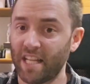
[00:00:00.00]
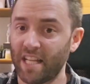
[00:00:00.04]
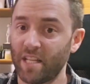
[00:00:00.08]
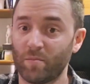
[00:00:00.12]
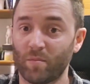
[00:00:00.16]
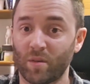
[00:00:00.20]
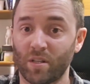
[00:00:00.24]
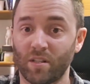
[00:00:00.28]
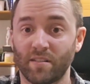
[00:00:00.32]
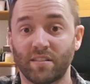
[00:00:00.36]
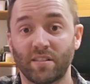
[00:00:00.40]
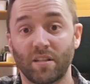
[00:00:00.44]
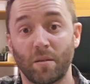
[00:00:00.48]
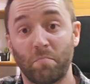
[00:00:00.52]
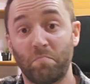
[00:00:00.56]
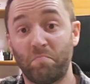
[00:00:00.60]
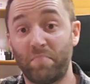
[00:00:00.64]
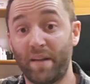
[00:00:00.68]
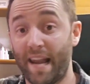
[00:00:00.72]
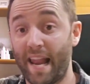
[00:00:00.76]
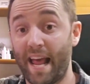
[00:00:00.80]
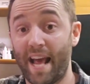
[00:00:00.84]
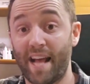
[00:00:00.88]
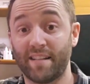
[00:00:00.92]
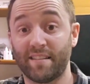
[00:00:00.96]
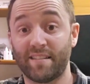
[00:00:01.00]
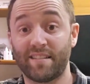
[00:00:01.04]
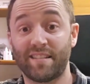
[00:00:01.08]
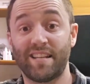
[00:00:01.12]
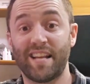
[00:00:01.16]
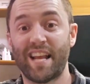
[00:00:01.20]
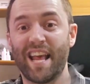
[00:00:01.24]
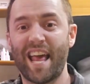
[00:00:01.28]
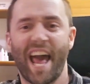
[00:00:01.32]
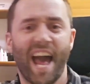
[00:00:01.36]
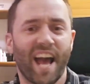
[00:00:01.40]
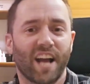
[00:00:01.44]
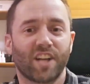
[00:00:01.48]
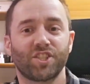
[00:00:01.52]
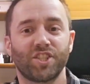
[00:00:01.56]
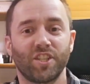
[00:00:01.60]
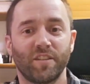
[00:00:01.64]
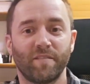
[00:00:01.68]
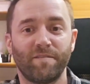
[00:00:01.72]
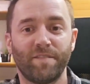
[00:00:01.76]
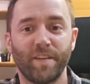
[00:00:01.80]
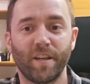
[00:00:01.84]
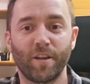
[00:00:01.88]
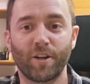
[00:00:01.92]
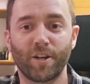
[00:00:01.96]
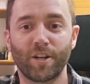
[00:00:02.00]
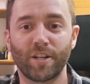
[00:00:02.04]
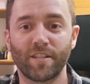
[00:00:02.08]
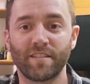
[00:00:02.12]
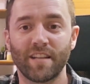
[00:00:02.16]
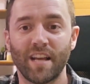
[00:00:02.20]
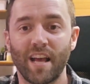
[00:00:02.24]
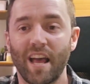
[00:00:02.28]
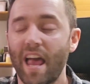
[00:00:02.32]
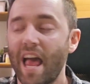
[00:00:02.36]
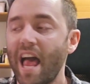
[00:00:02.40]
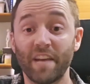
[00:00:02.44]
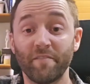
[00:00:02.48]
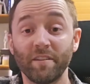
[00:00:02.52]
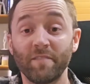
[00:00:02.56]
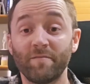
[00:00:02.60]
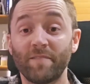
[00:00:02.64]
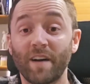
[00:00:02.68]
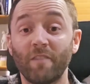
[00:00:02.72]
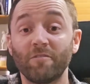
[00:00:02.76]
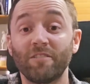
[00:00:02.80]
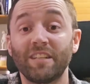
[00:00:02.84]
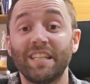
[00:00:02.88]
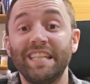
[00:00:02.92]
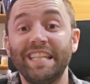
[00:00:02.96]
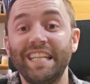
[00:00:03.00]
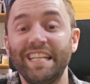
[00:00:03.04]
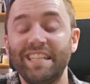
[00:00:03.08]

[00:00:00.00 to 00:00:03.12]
Animals, plants, action figures. I even found a